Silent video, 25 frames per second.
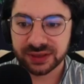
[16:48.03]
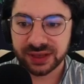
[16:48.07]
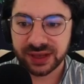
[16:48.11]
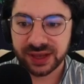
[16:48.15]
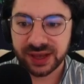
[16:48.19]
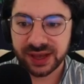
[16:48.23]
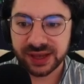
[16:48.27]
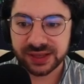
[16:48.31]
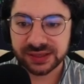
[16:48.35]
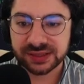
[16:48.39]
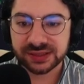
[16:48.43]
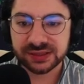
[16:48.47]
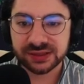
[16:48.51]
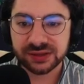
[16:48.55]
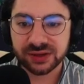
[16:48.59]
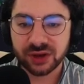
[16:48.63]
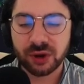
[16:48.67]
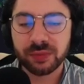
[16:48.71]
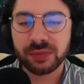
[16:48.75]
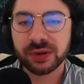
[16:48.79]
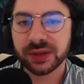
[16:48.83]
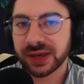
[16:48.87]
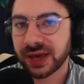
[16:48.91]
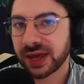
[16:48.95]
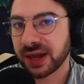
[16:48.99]
As
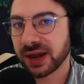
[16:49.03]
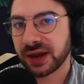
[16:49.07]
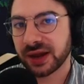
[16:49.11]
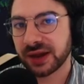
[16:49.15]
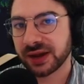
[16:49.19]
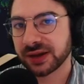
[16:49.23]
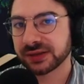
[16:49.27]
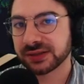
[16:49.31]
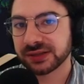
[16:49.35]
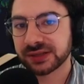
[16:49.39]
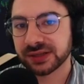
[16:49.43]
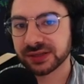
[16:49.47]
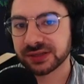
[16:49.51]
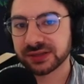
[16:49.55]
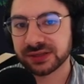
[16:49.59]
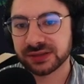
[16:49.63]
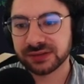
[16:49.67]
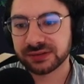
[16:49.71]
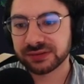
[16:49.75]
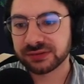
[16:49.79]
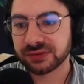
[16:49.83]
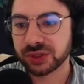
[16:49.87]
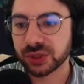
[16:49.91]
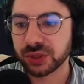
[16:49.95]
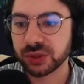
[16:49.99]
complicated as
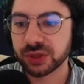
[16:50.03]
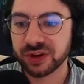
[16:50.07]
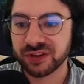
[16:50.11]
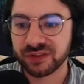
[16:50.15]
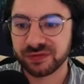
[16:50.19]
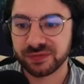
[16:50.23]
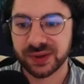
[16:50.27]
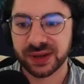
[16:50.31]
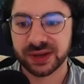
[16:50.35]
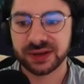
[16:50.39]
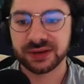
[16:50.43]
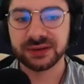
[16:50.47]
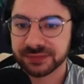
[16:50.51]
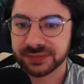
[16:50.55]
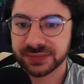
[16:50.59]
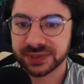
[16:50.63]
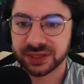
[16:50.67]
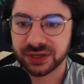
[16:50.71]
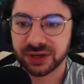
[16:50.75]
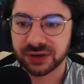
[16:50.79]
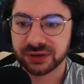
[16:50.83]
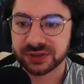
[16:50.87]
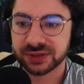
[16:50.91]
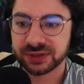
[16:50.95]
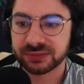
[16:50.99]
this could have been,
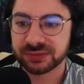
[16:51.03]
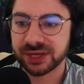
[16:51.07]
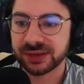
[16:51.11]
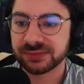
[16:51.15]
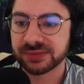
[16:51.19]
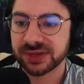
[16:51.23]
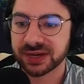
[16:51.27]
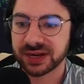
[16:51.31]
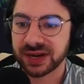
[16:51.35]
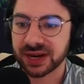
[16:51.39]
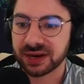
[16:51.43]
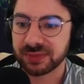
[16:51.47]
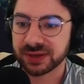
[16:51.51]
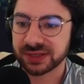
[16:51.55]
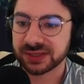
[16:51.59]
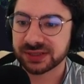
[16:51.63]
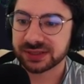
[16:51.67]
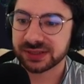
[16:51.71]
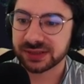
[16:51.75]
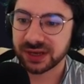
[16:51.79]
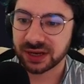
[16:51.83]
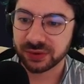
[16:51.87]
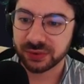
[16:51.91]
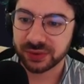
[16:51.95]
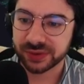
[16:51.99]
you know, sometimes I get a bit
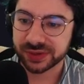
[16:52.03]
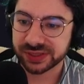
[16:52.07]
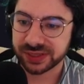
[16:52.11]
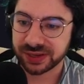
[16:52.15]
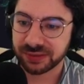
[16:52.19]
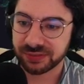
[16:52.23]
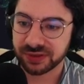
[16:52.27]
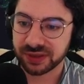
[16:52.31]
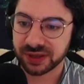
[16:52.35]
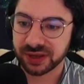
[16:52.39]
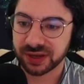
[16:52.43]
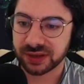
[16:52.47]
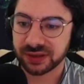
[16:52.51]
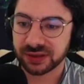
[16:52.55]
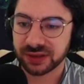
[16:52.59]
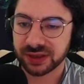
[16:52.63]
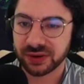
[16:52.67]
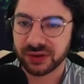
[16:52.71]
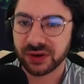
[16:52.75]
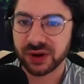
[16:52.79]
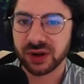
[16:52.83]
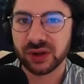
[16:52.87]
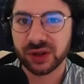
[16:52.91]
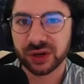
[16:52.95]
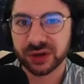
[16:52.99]
stuck with something.
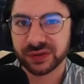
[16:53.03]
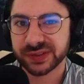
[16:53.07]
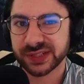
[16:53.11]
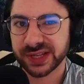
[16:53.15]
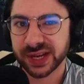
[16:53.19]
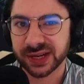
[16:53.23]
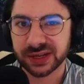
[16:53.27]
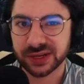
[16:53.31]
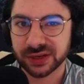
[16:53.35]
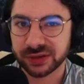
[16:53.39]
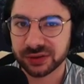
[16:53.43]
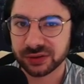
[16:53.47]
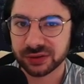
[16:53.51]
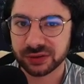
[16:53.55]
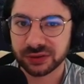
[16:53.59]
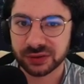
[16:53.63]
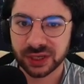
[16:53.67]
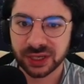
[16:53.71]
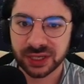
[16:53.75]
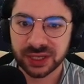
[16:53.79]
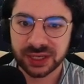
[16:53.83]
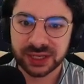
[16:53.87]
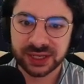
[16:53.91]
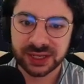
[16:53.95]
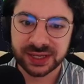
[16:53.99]
There are a lot of technical
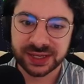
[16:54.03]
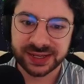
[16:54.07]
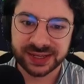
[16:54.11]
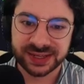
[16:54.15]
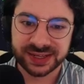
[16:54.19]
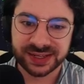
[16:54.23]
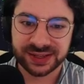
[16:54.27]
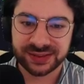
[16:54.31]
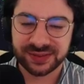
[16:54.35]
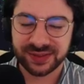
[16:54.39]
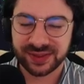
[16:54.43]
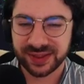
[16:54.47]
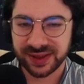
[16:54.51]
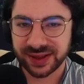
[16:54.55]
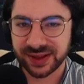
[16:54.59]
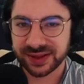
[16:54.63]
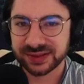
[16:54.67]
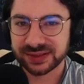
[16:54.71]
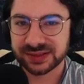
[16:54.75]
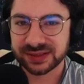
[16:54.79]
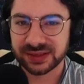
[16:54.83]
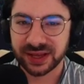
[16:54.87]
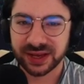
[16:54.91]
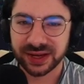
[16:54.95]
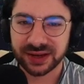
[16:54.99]
uh,
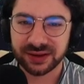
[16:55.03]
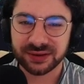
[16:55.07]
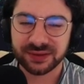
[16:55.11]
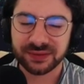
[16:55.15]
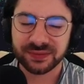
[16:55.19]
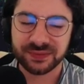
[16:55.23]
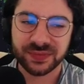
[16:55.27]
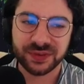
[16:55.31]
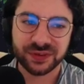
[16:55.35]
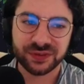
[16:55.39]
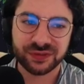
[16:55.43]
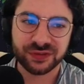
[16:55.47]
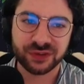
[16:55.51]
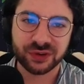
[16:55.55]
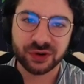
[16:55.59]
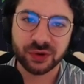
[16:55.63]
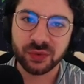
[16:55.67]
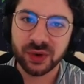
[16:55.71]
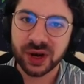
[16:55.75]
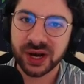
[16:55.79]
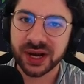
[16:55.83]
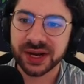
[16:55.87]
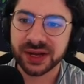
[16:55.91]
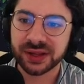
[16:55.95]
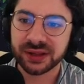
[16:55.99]
things, like for a
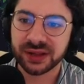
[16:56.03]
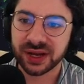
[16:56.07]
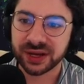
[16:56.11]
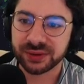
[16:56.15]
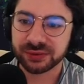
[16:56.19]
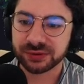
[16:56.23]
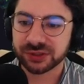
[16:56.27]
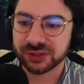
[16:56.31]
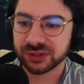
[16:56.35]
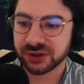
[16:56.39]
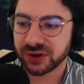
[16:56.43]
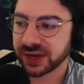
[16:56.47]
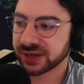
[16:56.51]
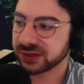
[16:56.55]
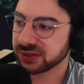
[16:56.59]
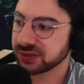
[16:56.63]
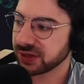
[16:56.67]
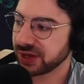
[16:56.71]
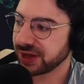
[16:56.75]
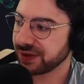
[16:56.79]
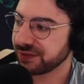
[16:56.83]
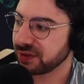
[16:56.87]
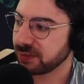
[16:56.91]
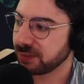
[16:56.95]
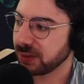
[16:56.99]
while I was trying to
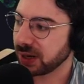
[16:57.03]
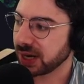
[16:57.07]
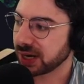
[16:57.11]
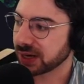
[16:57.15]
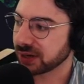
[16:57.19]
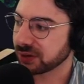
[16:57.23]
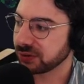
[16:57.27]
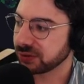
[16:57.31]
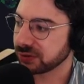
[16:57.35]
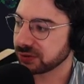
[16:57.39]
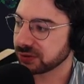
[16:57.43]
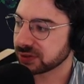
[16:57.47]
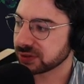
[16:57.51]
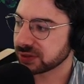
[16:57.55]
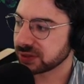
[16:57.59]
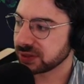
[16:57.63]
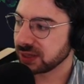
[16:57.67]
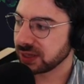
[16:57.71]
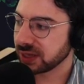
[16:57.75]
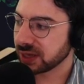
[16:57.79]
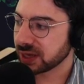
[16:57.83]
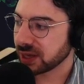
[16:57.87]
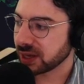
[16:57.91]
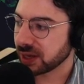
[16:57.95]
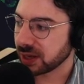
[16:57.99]
have the particles
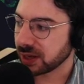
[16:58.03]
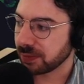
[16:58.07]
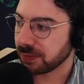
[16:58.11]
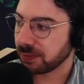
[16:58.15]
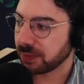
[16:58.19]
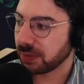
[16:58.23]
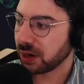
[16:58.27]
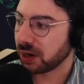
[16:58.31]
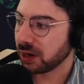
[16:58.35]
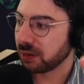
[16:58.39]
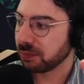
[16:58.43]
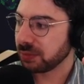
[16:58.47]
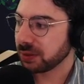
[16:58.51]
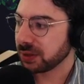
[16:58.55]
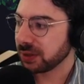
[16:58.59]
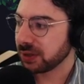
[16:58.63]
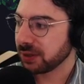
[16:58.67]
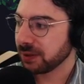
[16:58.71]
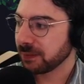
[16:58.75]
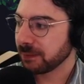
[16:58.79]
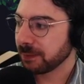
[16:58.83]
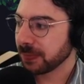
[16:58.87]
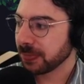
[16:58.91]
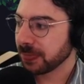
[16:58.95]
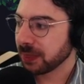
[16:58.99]
uh, pop
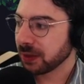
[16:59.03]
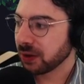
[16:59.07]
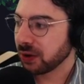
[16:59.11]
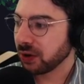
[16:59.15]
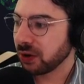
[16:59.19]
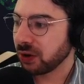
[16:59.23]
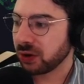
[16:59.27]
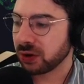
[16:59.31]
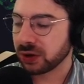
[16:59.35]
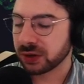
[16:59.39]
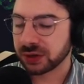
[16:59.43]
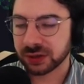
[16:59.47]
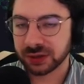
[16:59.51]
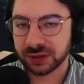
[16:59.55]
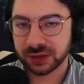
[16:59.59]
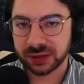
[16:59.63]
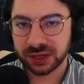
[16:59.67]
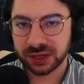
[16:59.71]
on